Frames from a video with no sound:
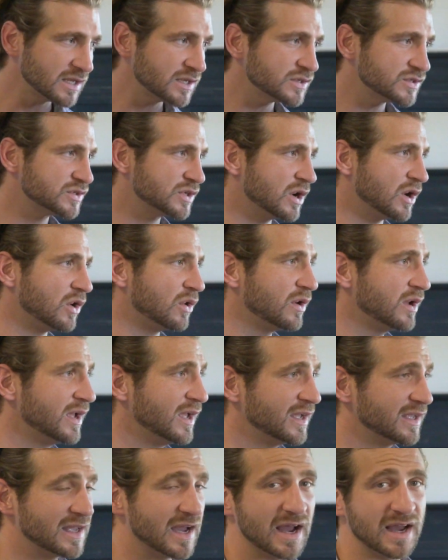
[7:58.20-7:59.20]
So
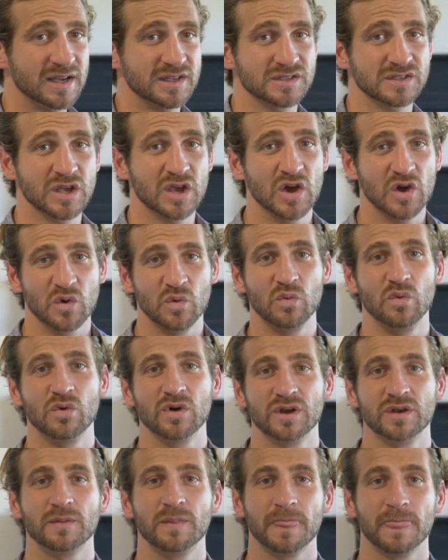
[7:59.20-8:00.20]
guys,
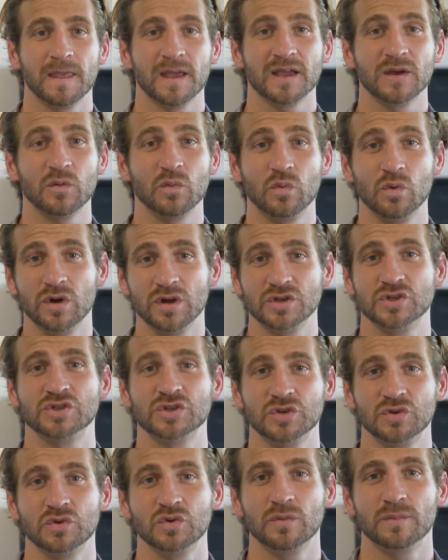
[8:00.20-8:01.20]
would
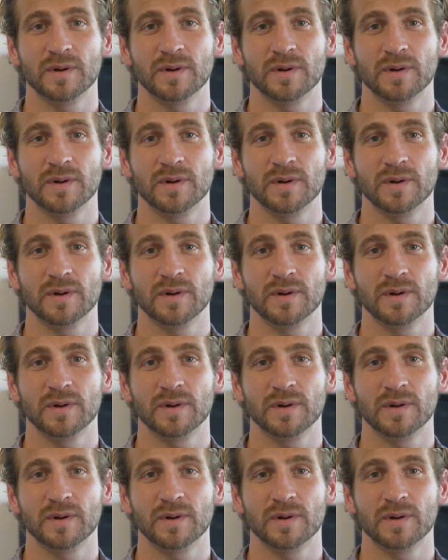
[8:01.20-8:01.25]
you